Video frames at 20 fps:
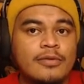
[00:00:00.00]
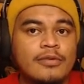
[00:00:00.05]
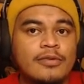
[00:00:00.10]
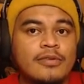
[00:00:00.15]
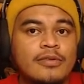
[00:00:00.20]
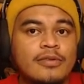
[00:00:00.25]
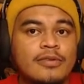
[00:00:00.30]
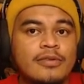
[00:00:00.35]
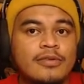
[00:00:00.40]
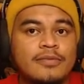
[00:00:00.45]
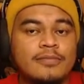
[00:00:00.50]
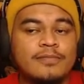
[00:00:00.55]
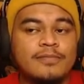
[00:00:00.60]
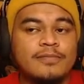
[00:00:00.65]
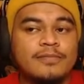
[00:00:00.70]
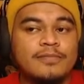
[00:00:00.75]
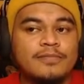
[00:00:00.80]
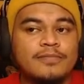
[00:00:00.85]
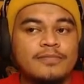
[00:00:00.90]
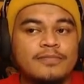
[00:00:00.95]

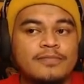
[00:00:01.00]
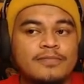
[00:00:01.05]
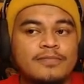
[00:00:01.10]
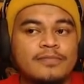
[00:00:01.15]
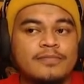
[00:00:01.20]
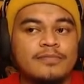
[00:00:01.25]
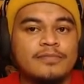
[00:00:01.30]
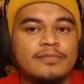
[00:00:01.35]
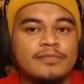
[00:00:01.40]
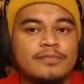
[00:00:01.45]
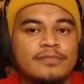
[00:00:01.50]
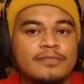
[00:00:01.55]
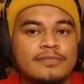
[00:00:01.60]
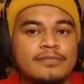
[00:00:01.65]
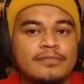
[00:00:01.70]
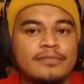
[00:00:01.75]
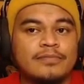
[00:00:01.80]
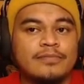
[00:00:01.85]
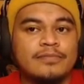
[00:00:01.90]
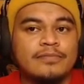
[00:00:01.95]

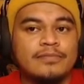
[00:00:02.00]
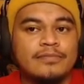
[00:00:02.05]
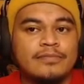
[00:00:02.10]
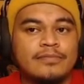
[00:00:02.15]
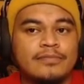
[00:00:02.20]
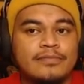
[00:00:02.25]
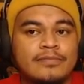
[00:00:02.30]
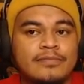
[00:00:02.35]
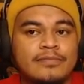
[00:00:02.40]
(not speaking)